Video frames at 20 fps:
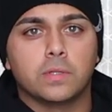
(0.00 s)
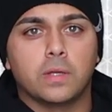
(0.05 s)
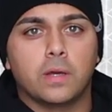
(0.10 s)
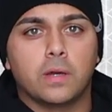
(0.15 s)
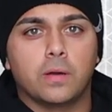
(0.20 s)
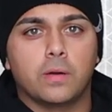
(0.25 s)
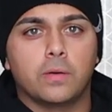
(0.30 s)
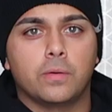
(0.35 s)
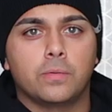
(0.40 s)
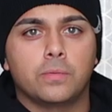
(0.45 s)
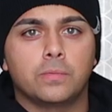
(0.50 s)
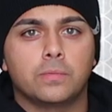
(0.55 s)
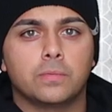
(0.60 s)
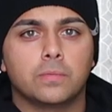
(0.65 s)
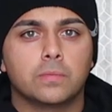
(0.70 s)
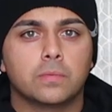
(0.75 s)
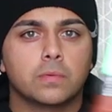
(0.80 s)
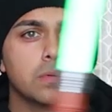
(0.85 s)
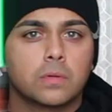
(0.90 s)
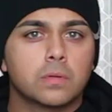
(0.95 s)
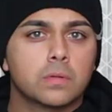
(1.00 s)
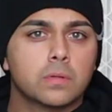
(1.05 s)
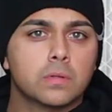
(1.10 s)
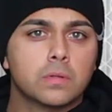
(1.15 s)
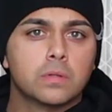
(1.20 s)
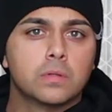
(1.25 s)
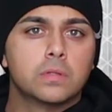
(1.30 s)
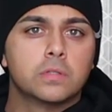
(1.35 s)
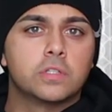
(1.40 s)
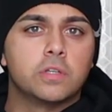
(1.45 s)
Now,
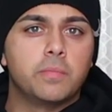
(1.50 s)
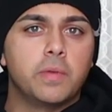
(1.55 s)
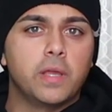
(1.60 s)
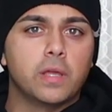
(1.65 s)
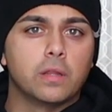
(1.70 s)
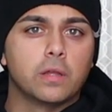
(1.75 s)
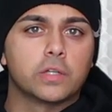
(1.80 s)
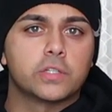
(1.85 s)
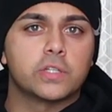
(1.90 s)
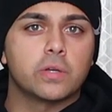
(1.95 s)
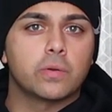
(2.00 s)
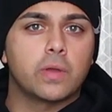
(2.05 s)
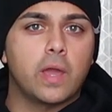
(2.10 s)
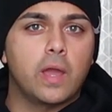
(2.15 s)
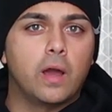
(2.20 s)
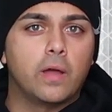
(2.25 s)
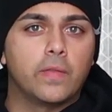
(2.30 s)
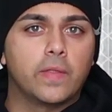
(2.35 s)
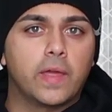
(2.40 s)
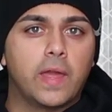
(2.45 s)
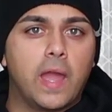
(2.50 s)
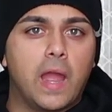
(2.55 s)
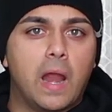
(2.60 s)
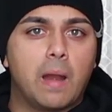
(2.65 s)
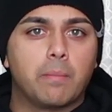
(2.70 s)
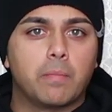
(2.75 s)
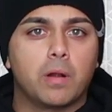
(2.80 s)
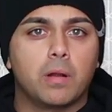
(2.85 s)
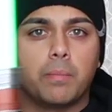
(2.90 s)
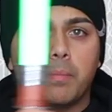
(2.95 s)
to me it looks okay on the
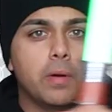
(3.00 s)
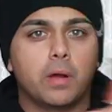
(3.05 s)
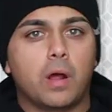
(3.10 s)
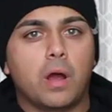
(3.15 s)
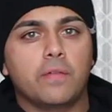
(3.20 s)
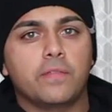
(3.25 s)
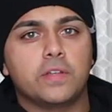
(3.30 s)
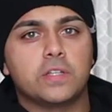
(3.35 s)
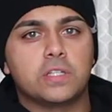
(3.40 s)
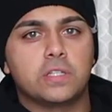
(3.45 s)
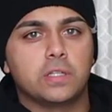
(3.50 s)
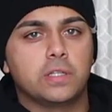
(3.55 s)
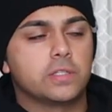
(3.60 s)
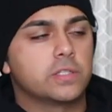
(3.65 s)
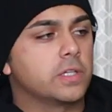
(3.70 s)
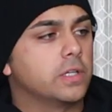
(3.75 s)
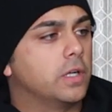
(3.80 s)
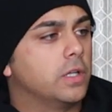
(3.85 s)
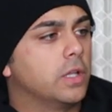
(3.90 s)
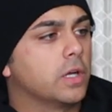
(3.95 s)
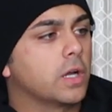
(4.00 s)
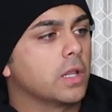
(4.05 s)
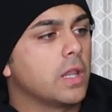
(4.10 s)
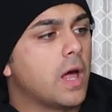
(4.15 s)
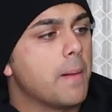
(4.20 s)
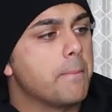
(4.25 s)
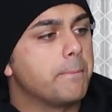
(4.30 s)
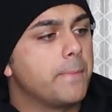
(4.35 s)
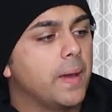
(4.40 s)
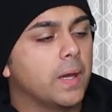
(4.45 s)
camera, but obviously it's going to look a
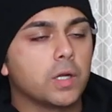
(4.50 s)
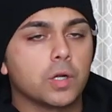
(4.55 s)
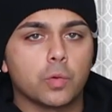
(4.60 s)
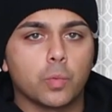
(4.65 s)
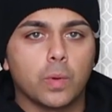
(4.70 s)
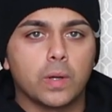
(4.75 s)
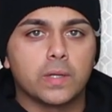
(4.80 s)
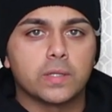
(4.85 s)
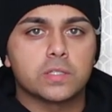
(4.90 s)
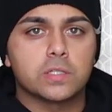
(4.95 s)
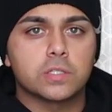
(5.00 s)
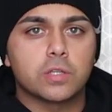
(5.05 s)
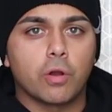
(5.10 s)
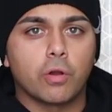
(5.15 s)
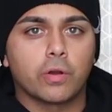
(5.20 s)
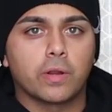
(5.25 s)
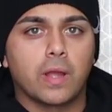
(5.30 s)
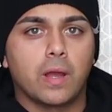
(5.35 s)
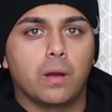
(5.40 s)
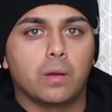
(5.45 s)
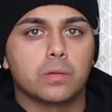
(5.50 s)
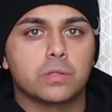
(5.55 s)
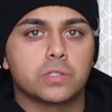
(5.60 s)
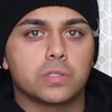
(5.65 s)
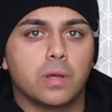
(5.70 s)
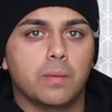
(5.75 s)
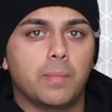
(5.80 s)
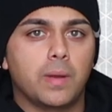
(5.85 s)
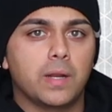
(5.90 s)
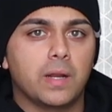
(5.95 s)
lot better when it's dark out,
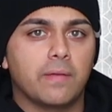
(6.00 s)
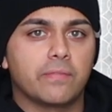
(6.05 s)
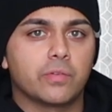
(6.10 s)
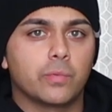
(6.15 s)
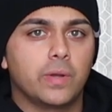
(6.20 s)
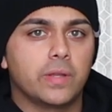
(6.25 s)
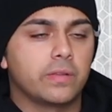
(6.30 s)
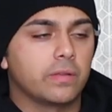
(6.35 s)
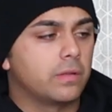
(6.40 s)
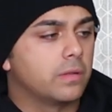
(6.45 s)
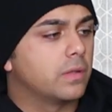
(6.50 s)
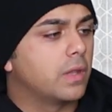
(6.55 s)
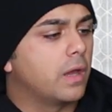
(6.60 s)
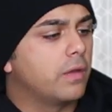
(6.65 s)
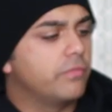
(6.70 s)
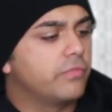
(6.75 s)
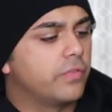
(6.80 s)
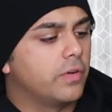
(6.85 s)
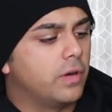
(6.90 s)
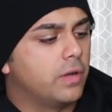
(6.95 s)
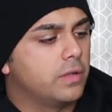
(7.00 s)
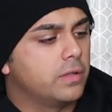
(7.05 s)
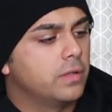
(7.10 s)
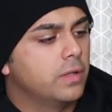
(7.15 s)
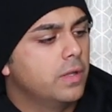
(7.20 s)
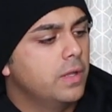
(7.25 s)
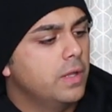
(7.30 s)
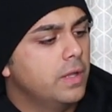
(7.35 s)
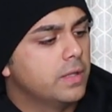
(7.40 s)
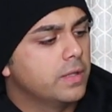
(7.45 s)
so I might have to wait till nightfall
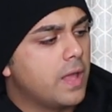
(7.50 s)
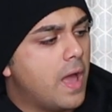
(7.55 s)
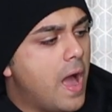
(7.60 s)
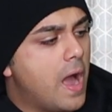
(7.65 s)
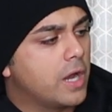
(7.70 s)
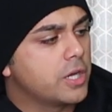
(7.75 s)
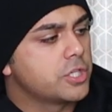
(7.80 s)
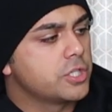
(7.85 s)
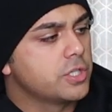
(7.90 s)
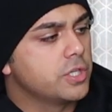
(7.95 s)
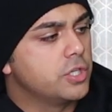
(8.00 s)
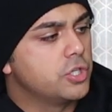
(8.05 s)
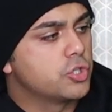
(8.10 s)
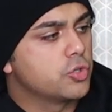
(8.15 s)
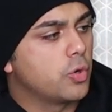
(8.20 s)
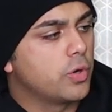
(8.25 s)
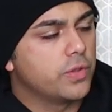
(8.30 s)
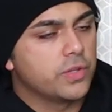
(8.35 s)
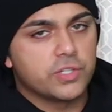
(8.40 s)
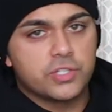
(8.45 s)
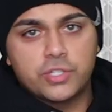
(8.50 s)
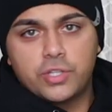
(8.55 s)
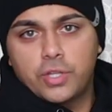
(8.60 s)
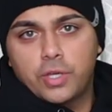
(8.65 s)
to actually enjoy this